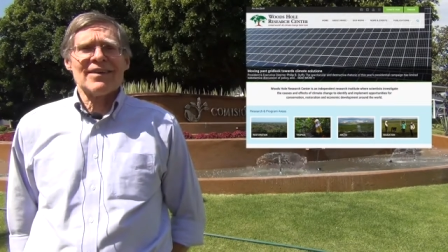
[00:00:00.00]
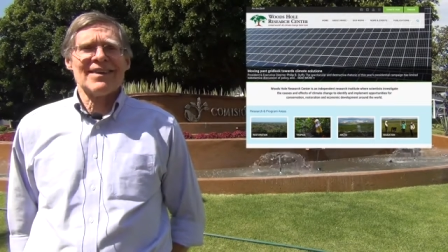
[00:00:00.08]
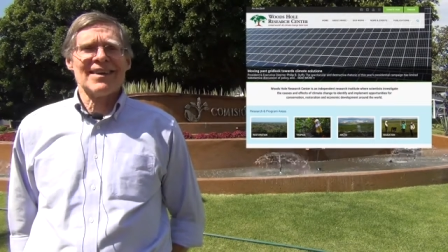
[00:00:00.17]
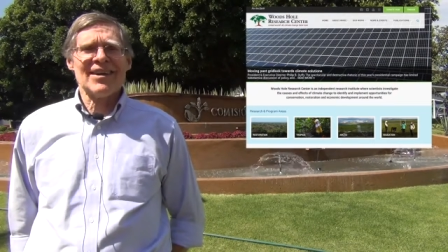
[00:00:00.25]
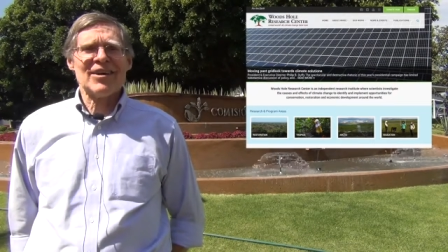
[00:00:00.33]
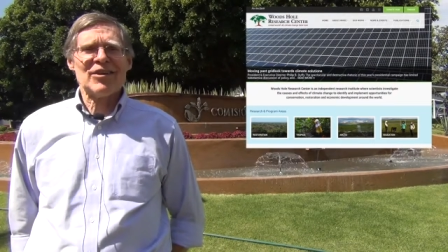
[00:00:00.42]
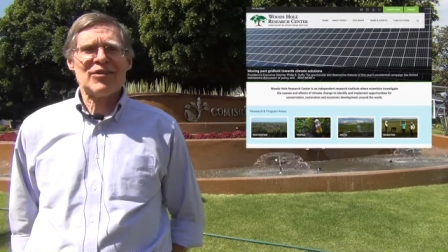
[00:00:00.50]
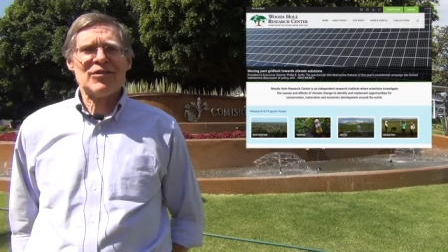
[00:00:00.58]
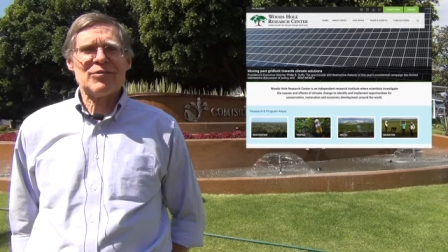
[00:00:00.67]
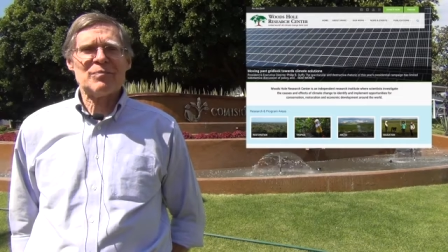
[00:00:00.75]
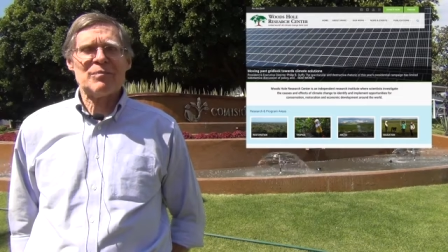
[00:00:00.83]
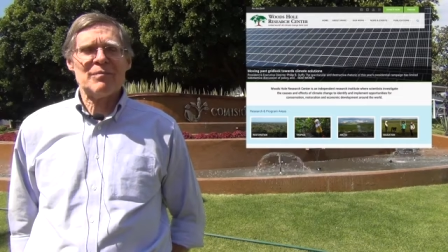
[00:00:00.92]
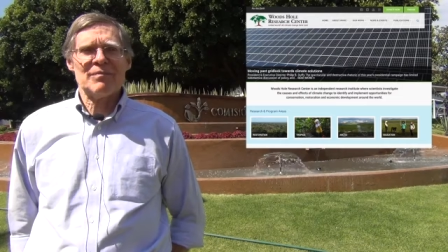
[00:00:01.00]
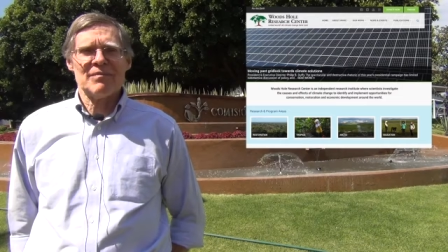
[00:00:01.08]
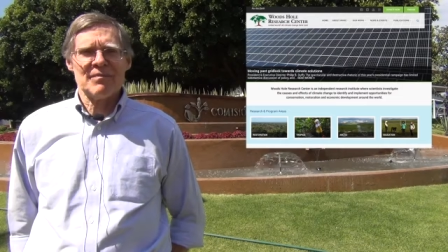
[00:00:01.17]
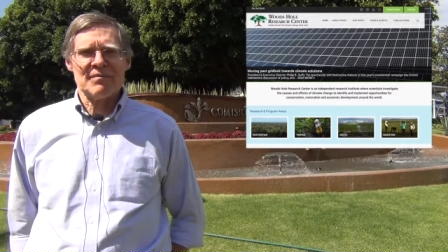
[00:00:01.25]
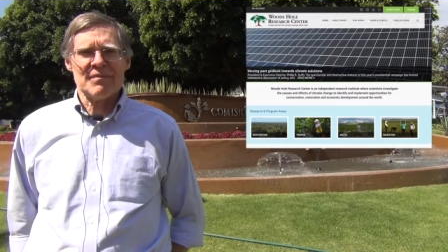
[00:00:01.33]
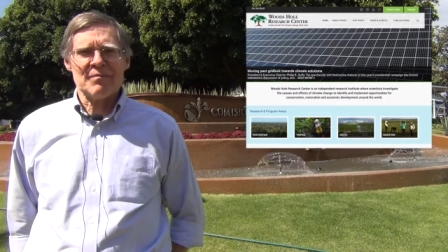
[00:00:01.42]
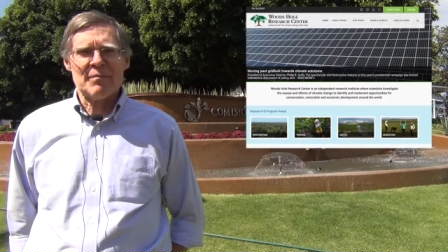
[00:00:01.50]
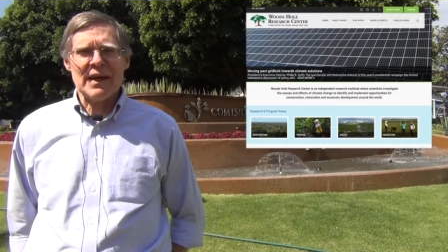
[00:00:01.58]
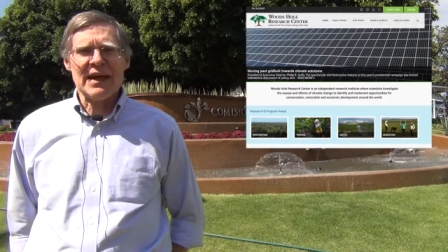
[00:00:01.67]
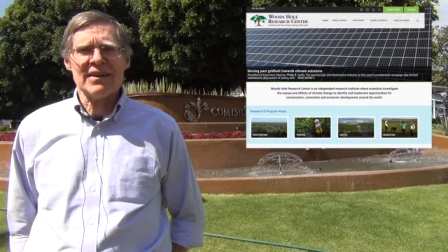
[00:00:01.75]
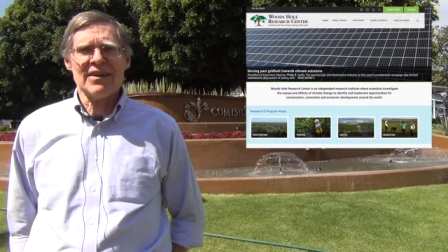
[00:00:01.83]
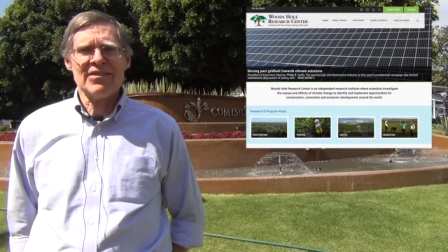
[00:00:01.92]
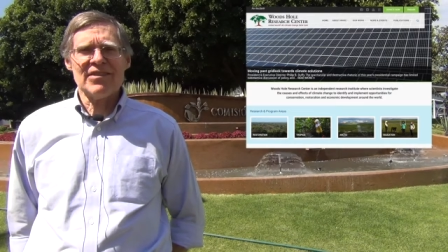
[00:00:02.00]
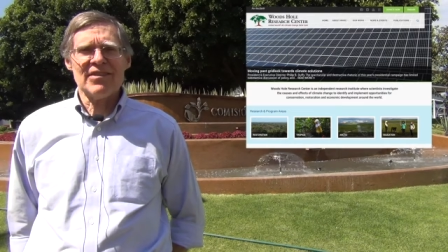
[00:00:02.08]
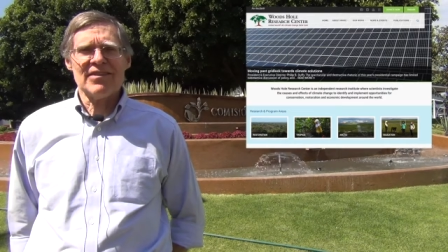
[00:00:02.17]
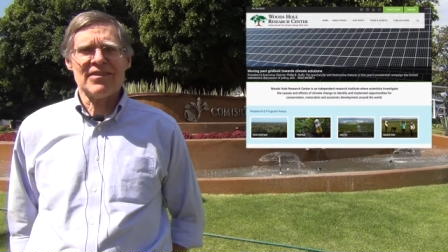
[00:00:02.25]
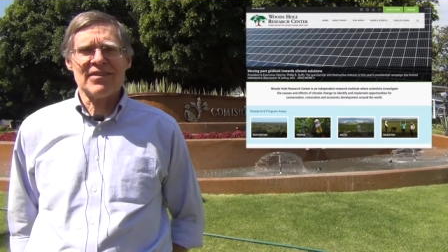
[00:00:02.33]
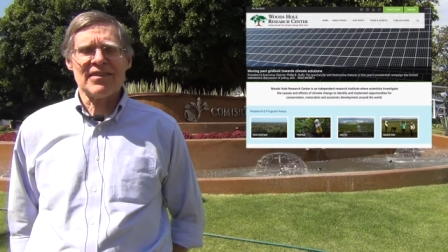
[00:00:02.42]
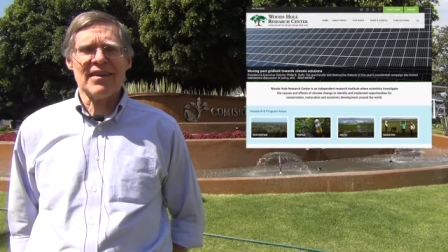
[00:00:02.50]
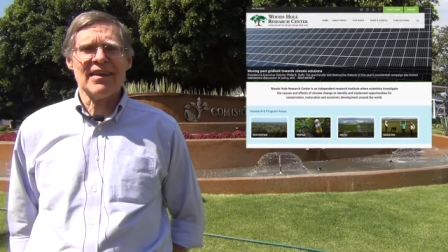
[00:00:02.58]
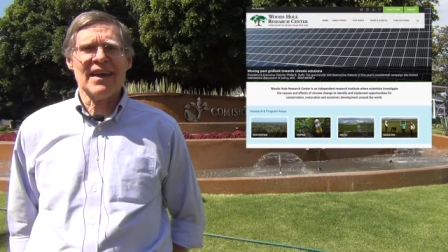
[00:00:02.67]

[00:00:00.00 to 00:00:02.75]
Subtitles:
It has balances